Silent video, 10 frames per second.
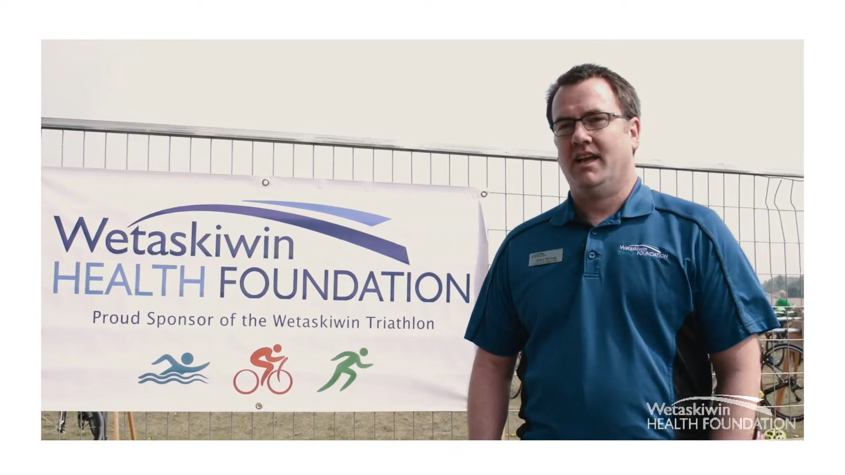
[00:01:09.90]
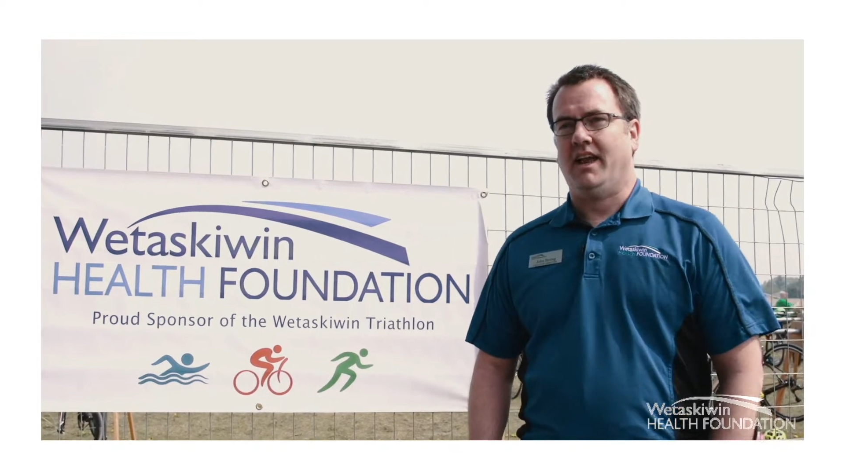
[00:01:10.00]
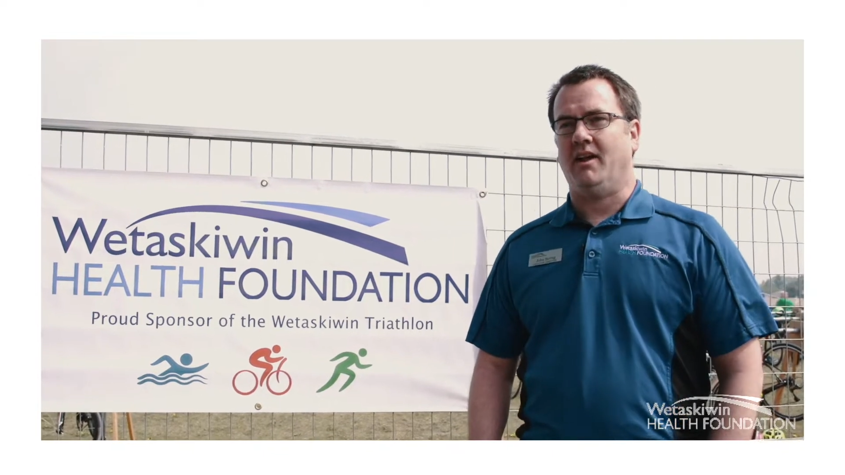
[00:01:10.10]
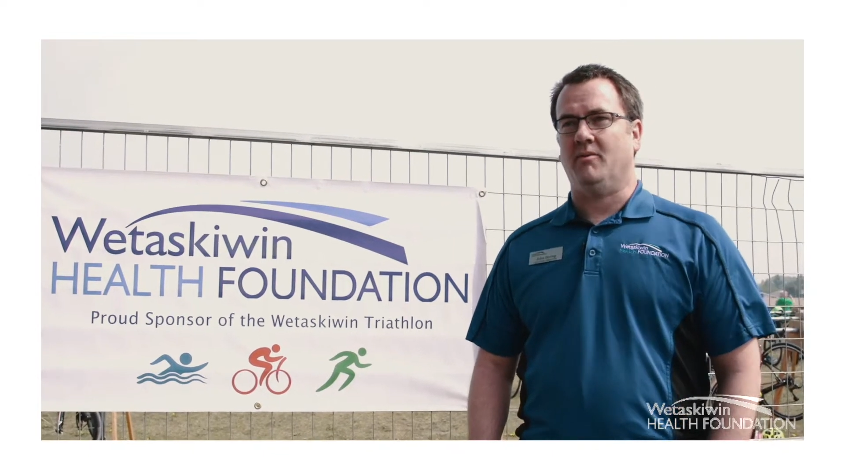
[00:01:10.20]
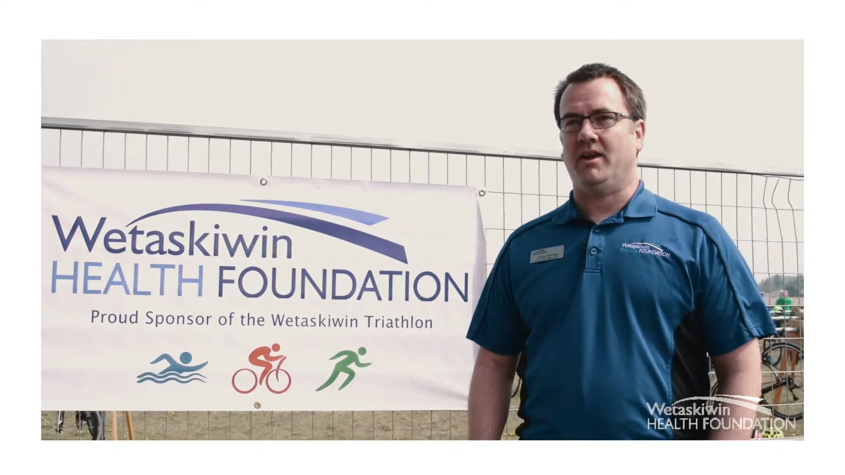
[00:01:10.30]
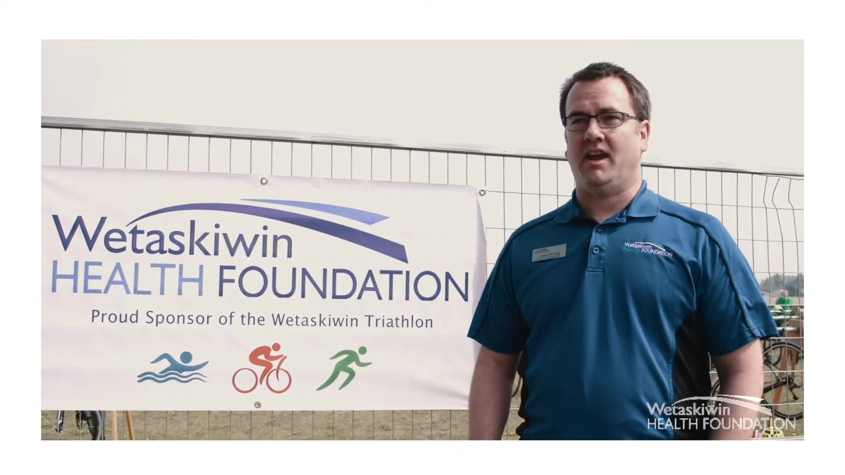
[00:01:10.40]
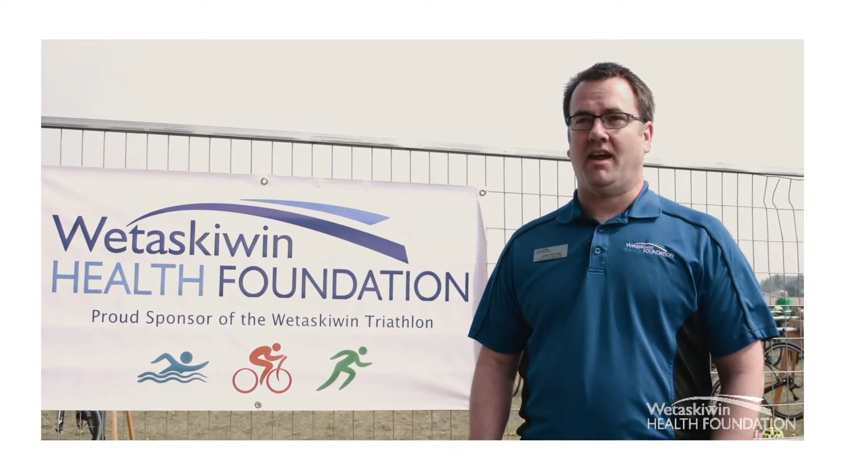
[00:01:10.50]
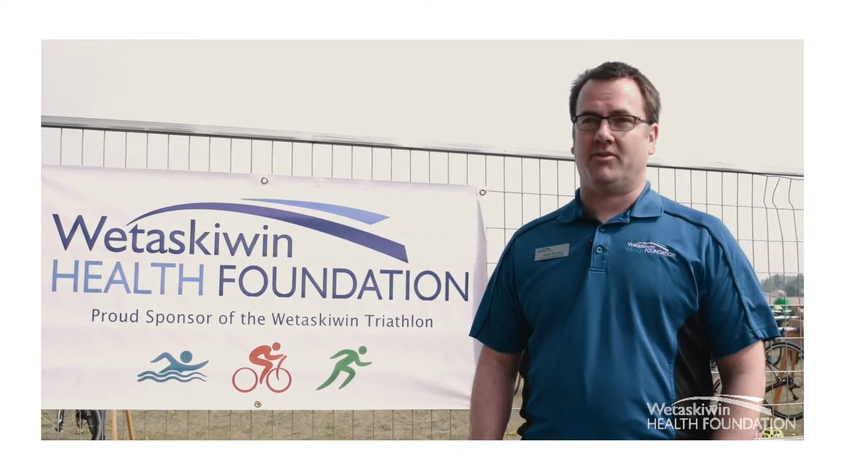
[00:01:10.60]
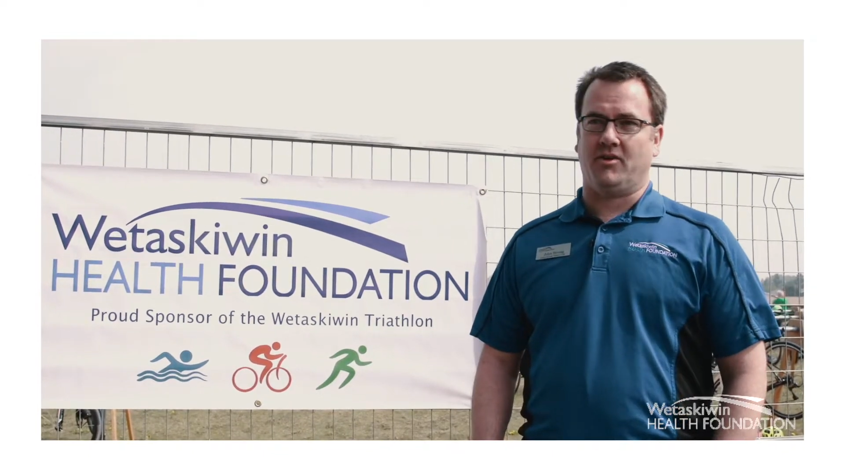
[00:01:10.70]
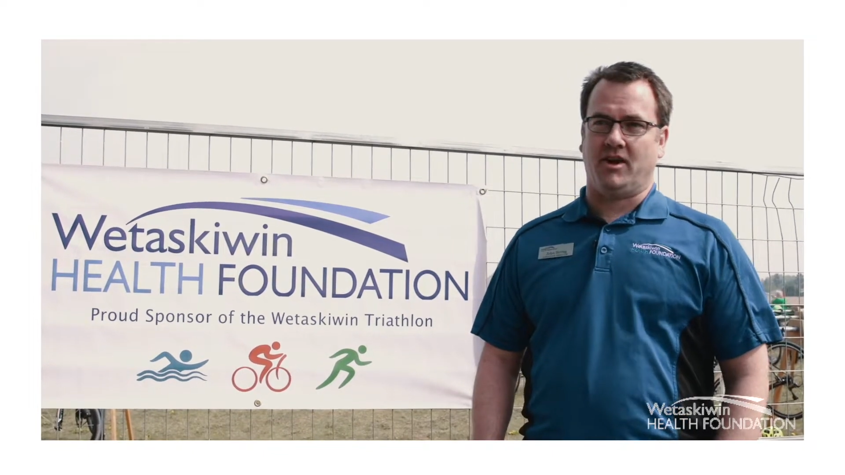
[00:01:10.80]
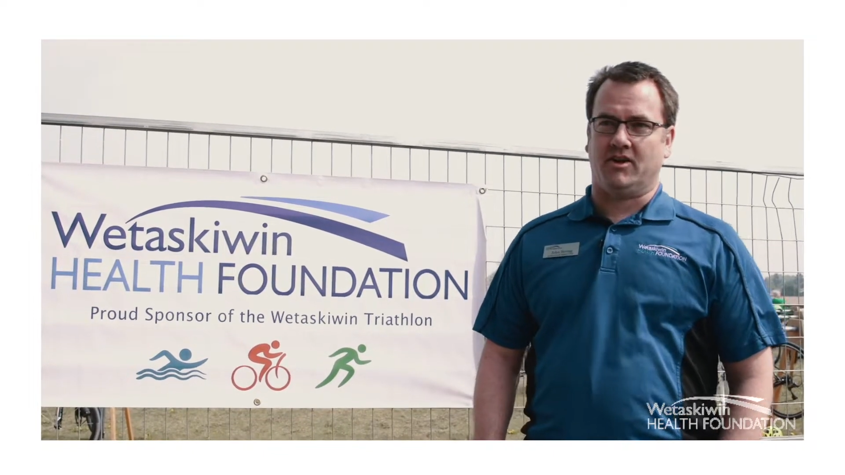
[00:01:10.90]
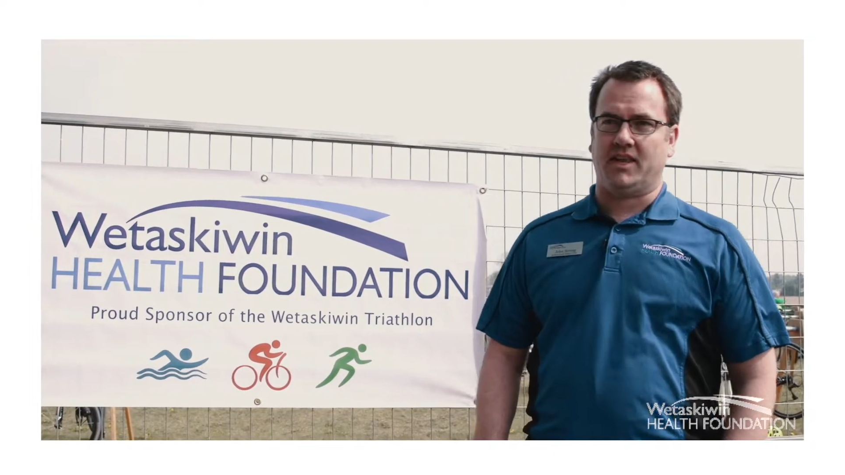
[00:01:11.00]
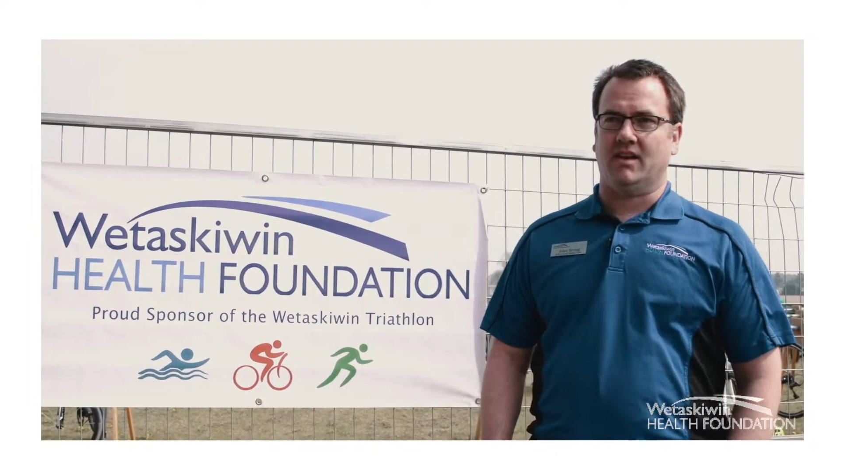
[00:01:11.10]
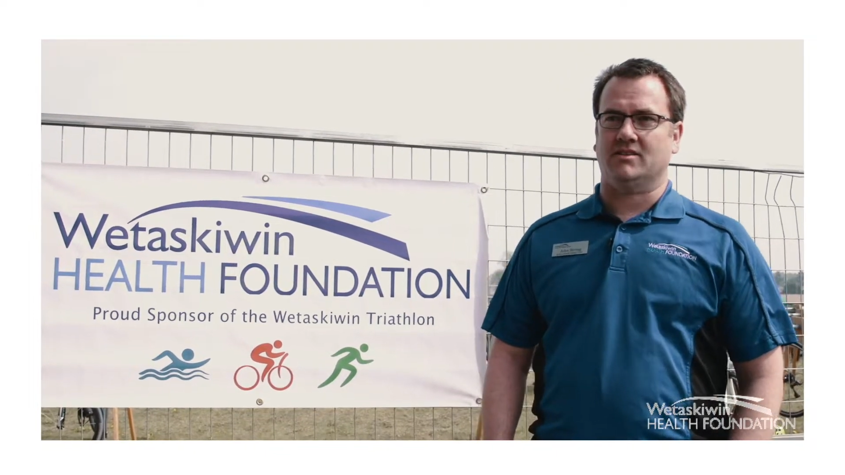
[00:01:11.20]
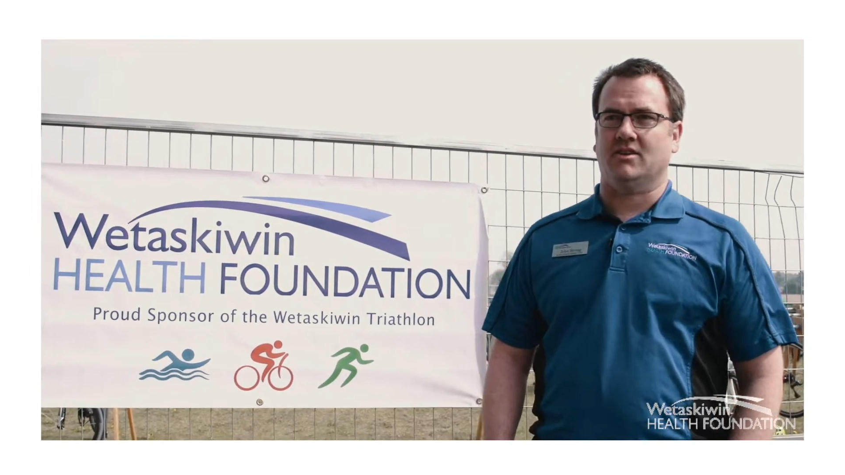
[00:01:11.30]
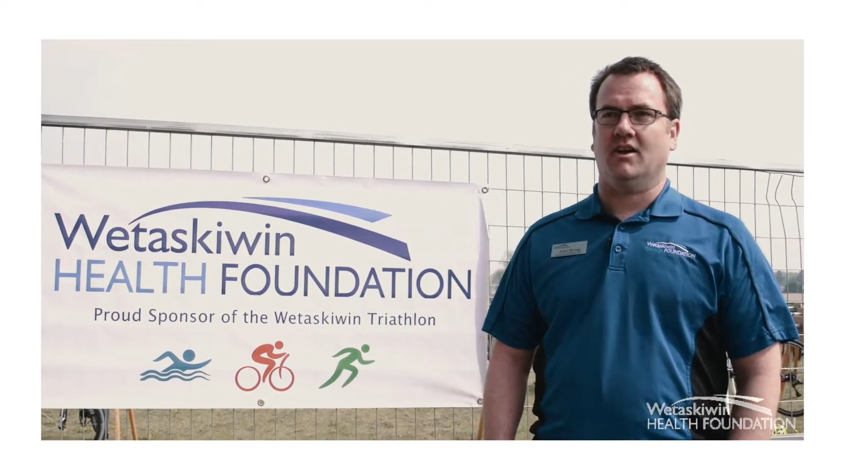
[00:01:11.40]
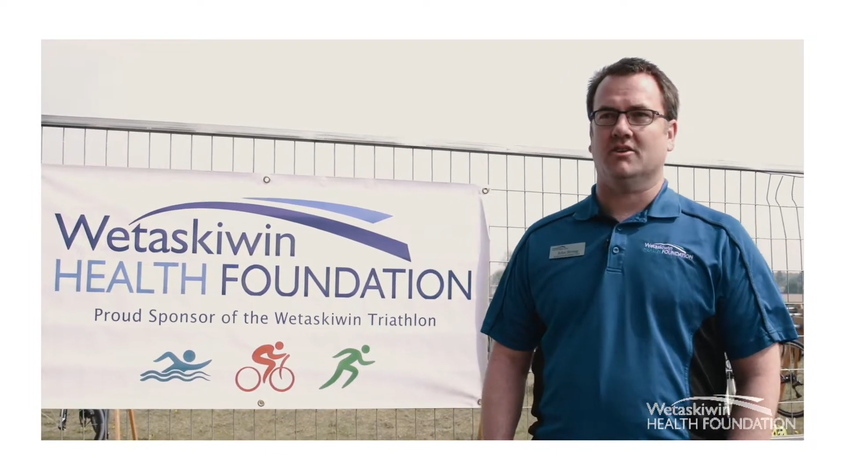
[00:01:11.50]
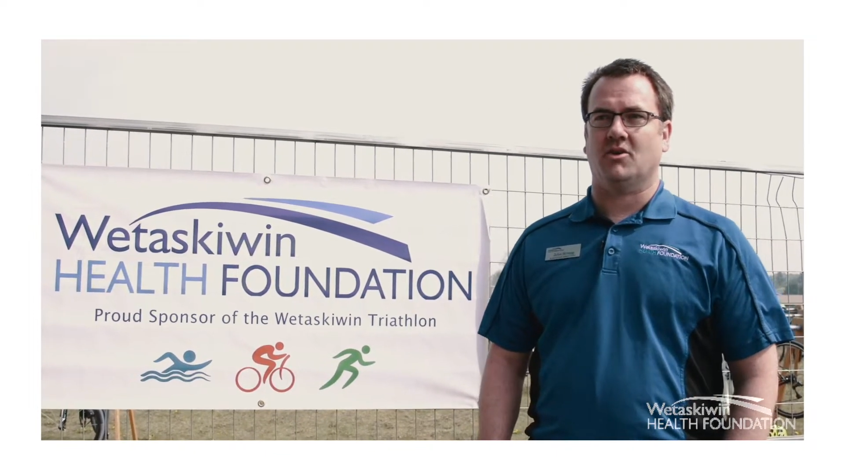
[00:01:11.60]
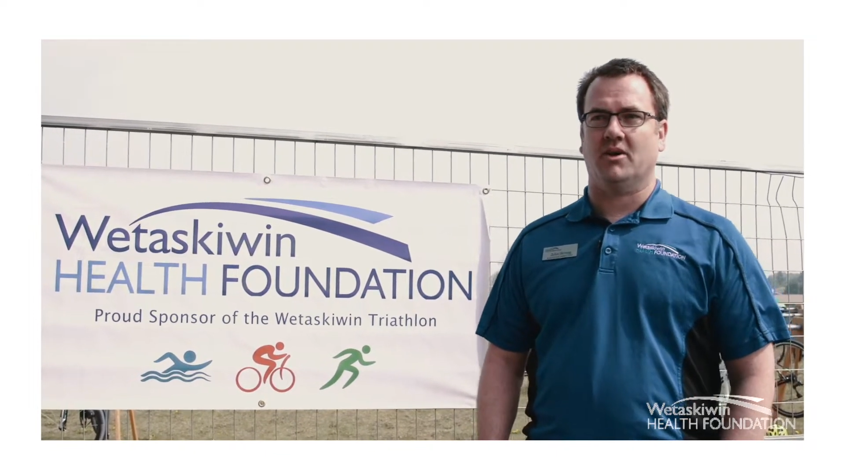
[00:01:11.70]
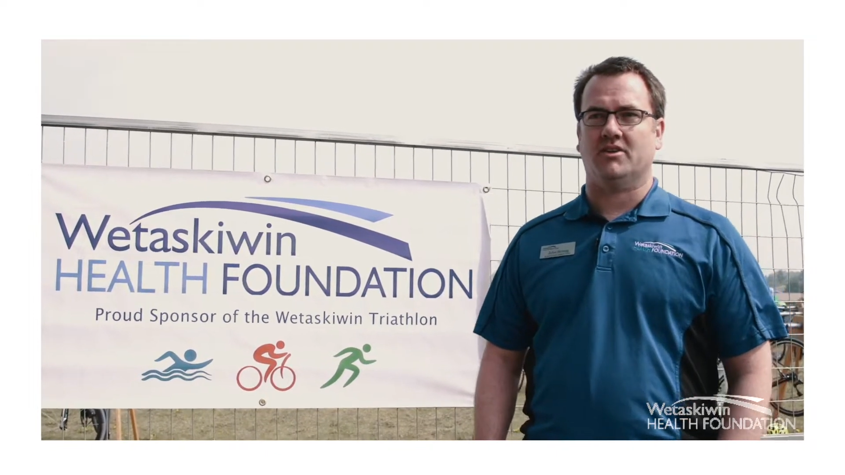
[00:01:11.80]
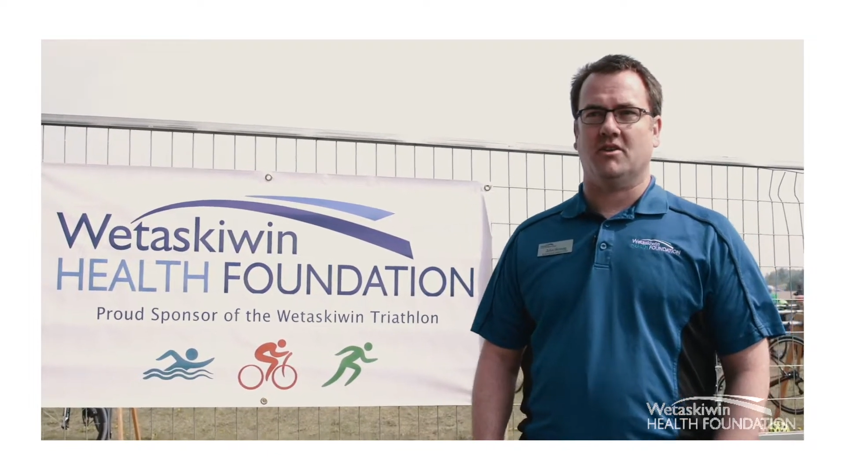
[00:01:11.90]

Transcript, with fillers: and we have $300,000 going